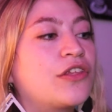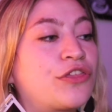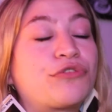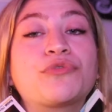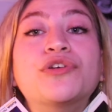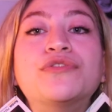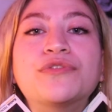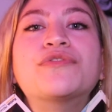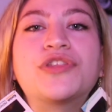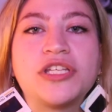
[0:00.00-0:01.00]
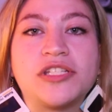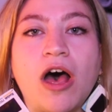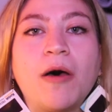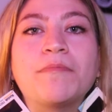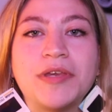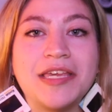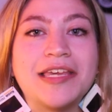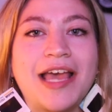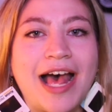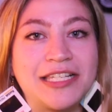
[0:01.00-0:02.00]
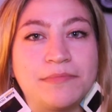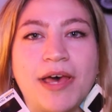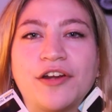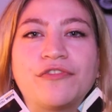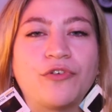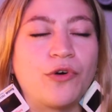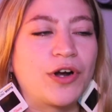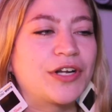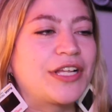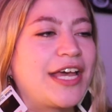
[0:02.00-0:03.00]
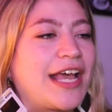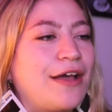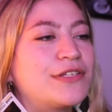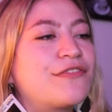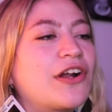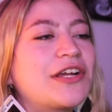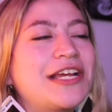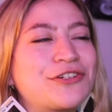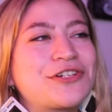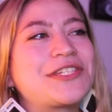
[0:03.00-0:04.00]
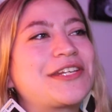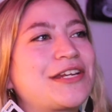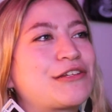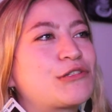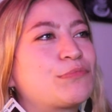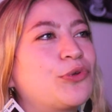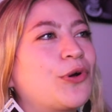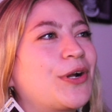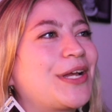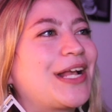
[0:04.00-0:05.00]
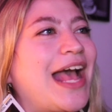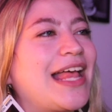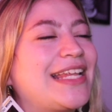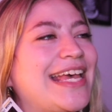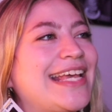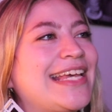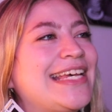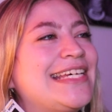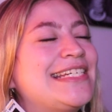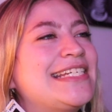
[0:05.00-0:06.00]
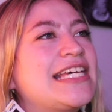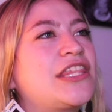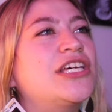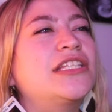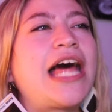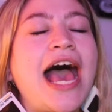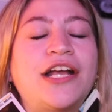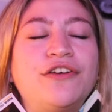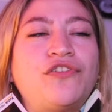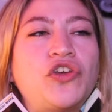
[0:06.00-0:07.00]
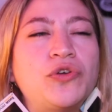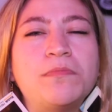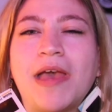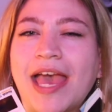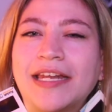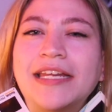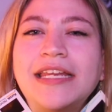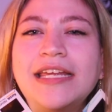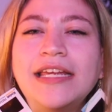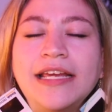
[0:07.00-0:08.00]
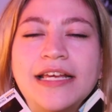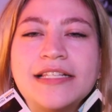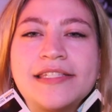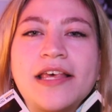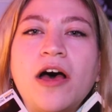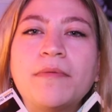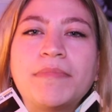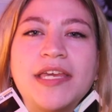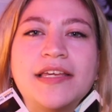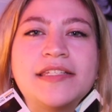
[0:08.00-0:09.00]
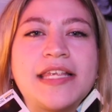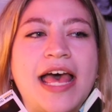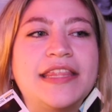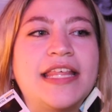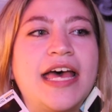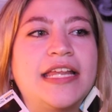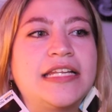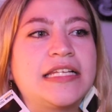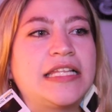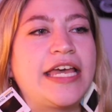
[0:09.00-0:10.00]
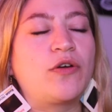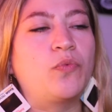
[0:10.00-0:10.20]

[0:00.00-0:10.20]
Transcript: through the zombie as metaphor. Like, I was very interested in exploring, like, the lack of humanity in zombies, and then, like,